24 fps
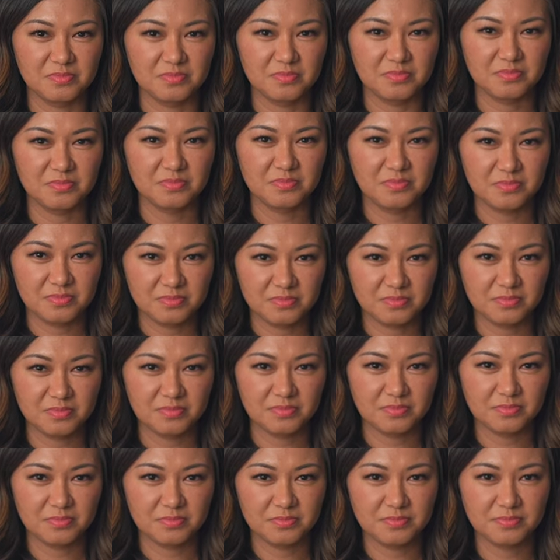
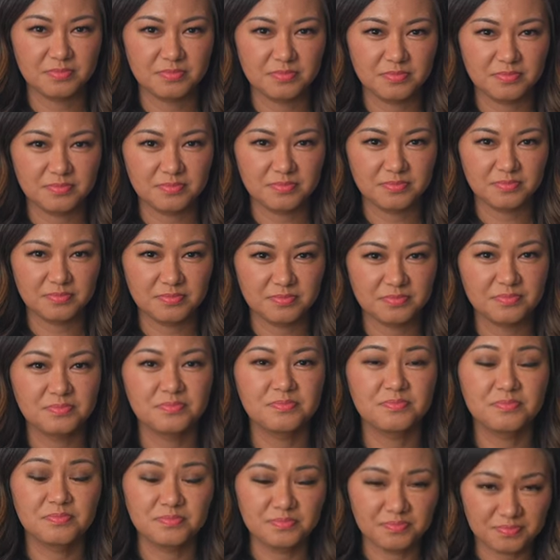
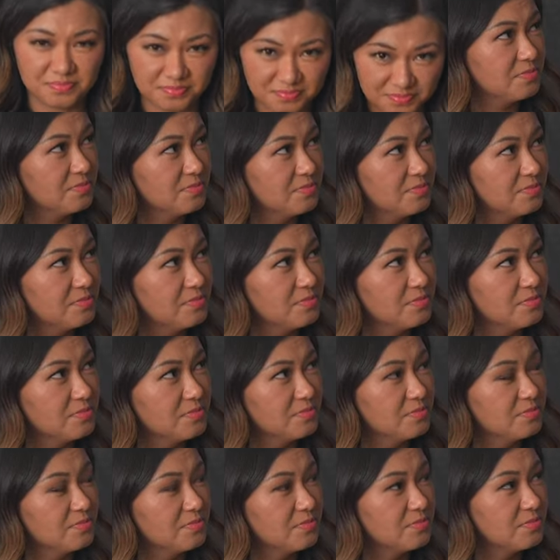
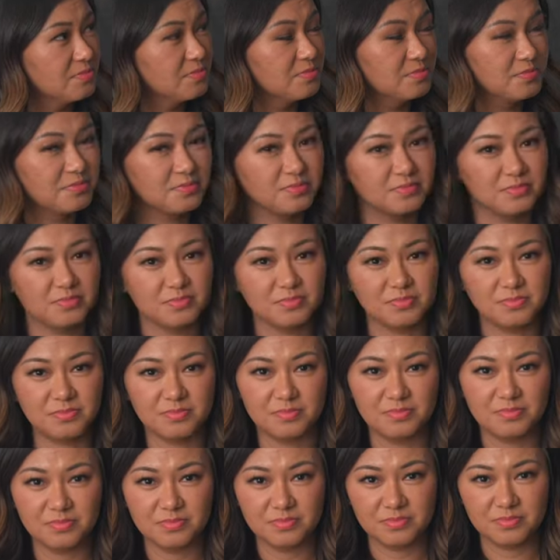
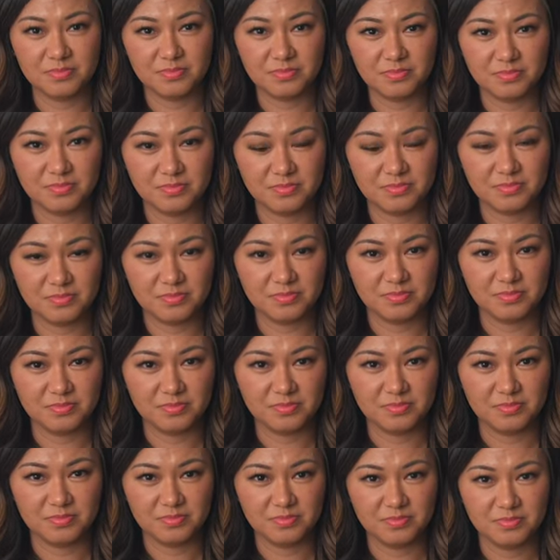
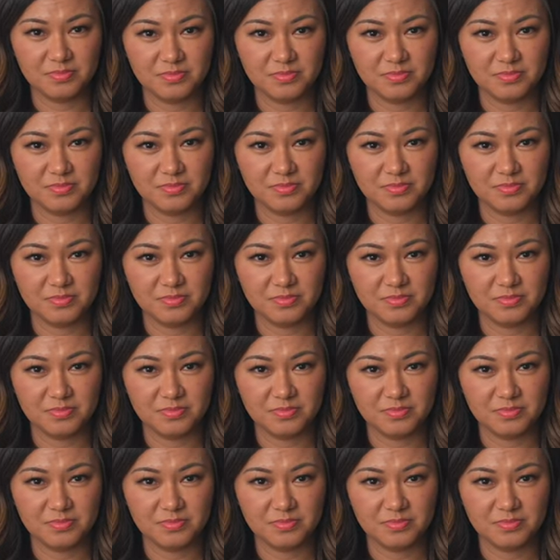No words are spoken by the person on screen.